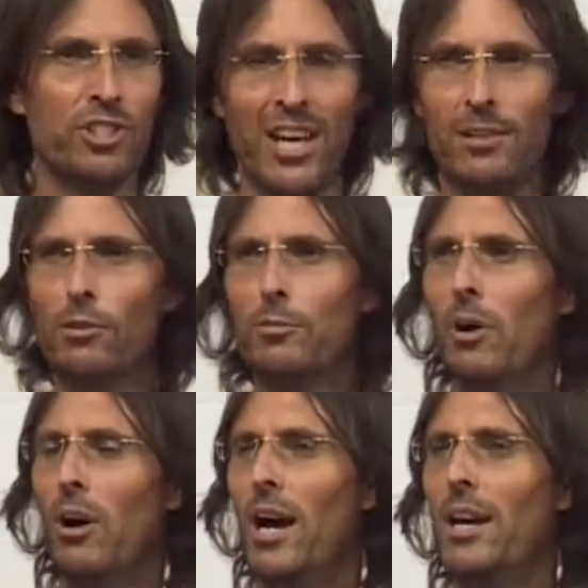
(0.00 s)
channeled
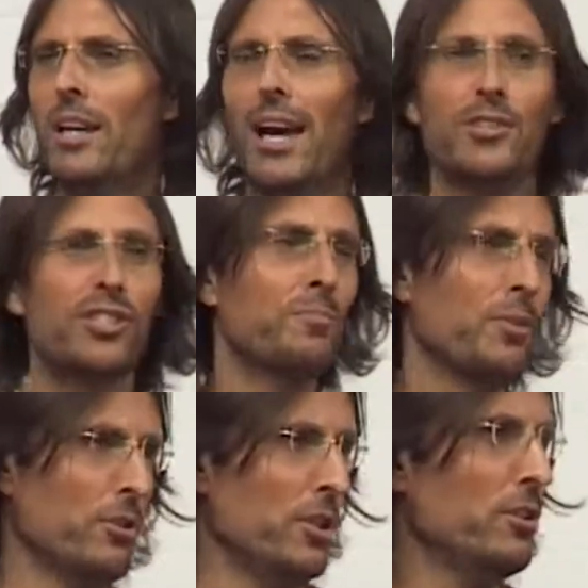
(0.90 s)
by a
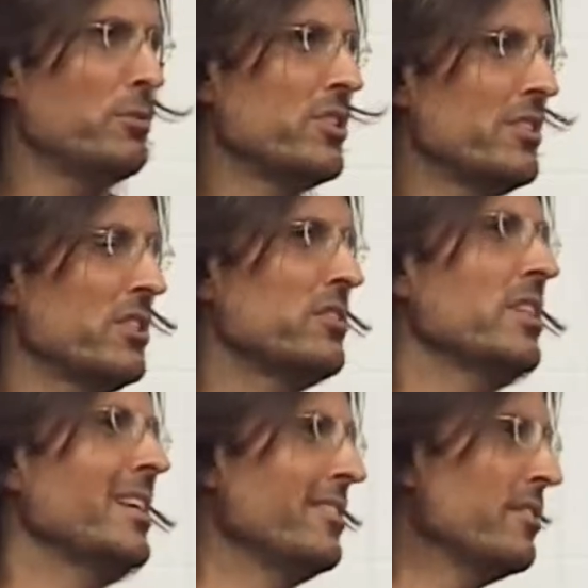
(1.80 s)
spirit who's
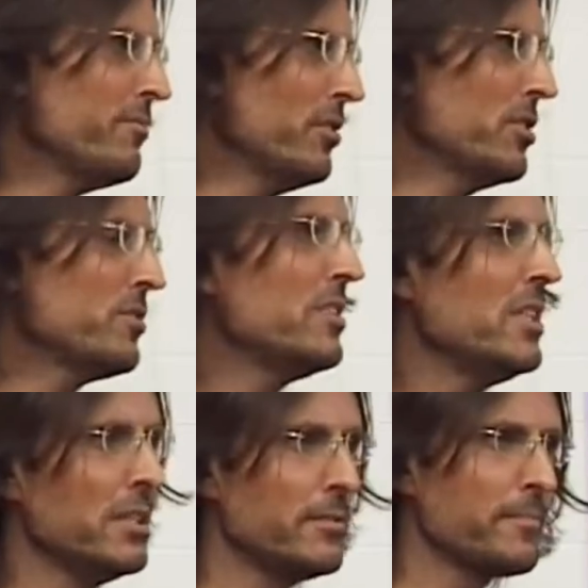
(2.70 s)
existing in the first sphere.